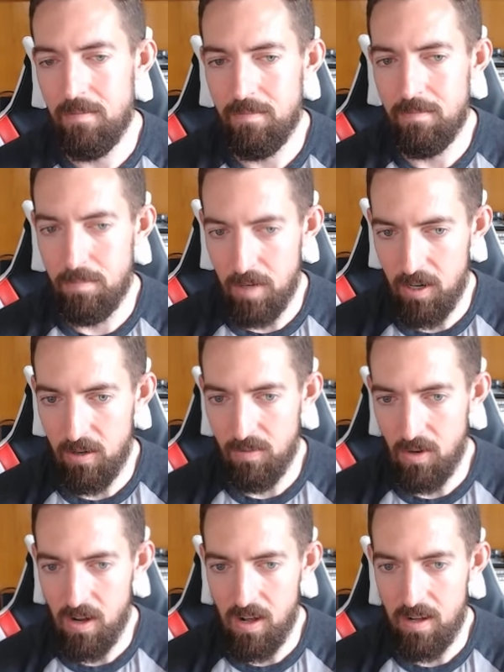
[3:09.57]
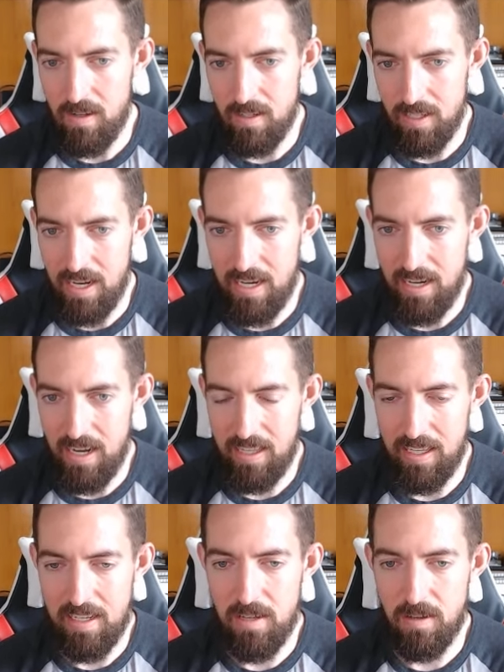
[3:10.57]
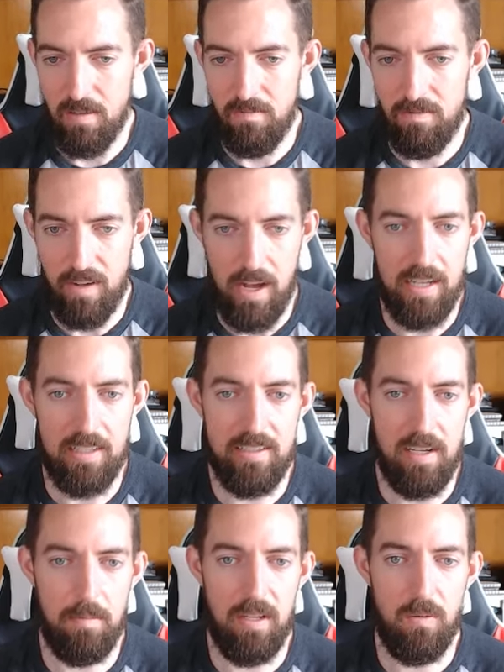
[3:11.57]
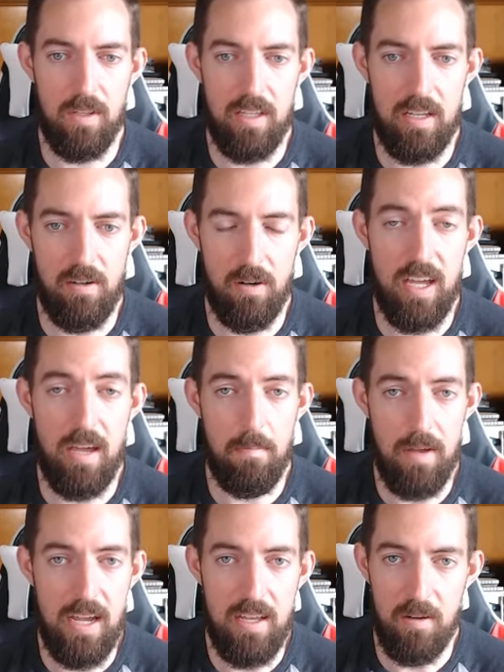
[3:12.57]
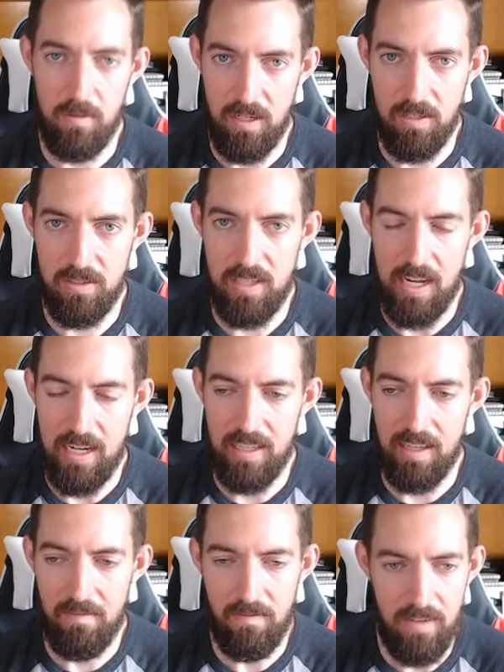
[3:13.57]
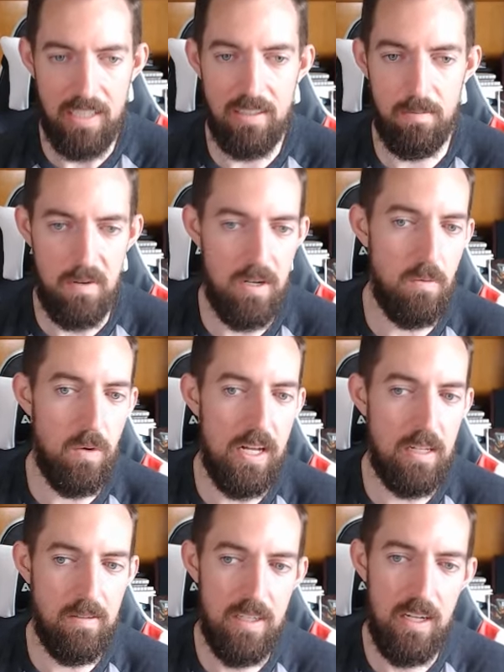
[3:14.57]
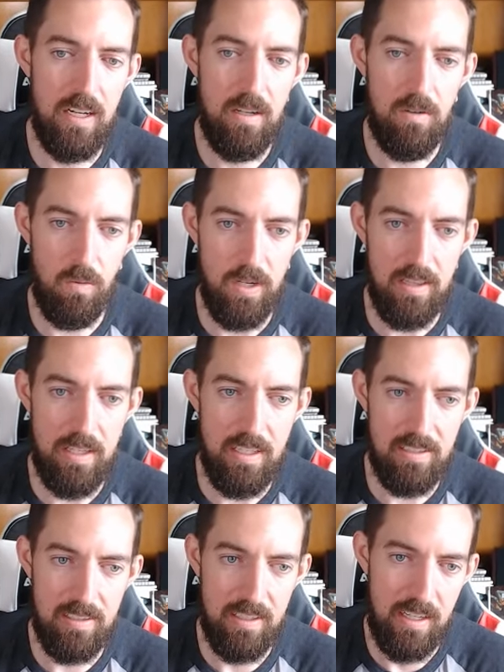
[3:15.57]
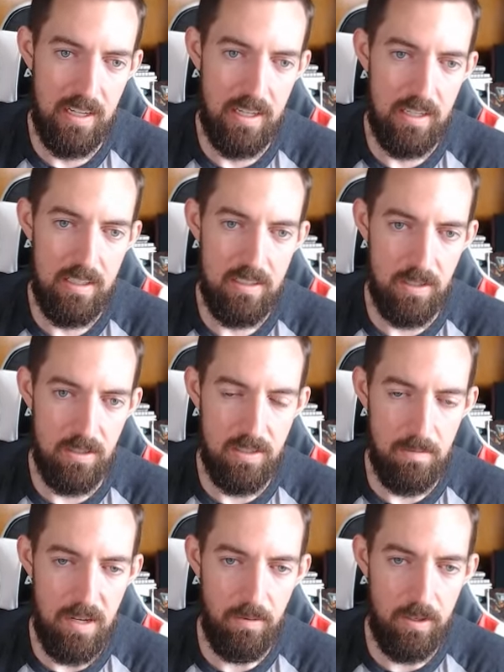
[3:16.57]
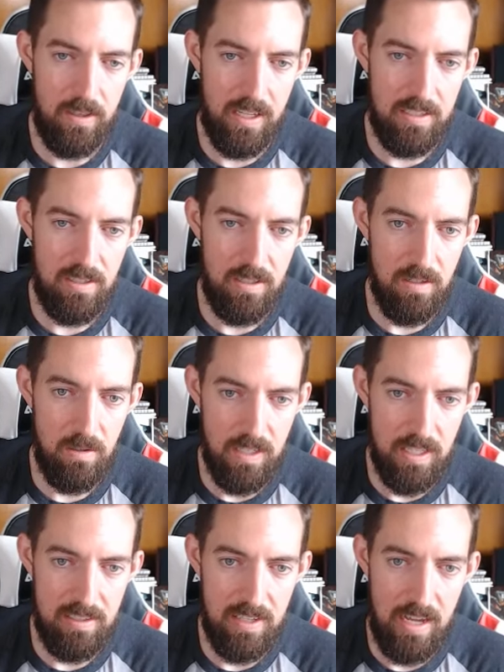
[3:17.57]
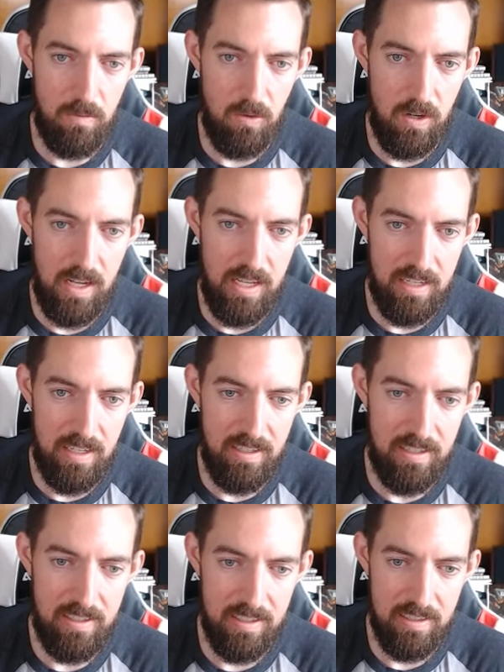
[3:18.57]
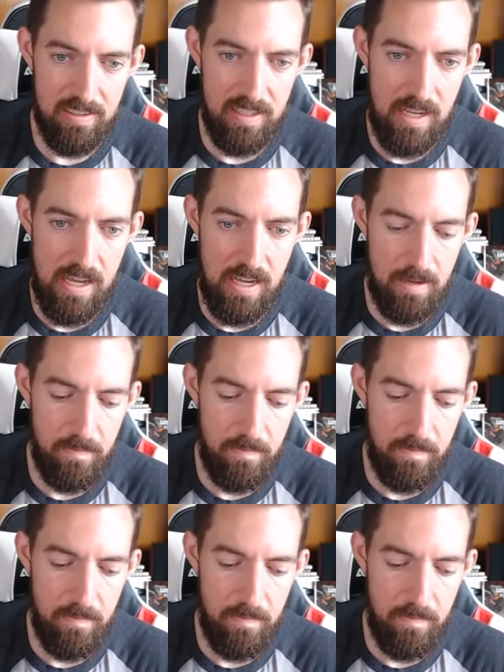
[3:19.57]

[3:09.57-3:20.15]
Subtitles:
But overall, I think you can find something within your campaign or your setting that fits pretty well with this. So some different things you can do with it. Side one, let's say,